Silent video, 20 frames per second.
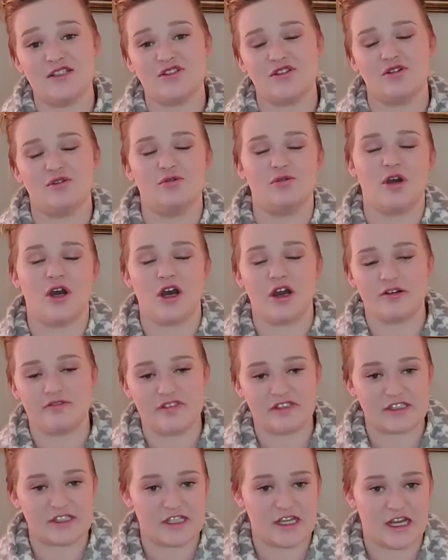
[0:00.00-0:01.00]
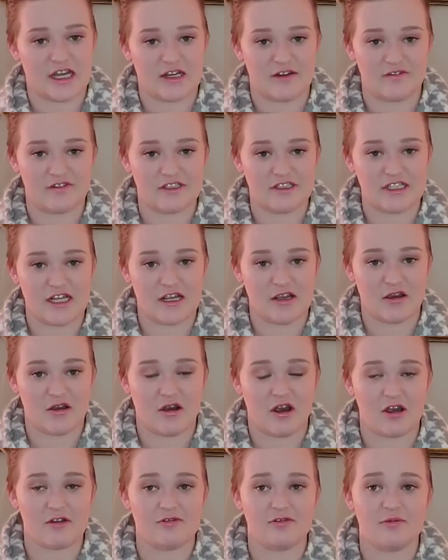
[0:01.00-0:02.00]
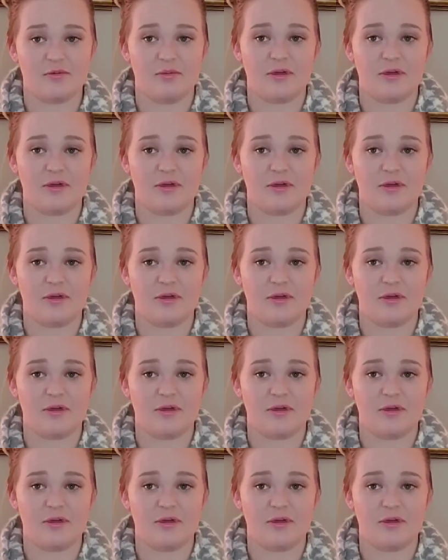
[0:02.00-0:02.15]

so you obviously have a day off,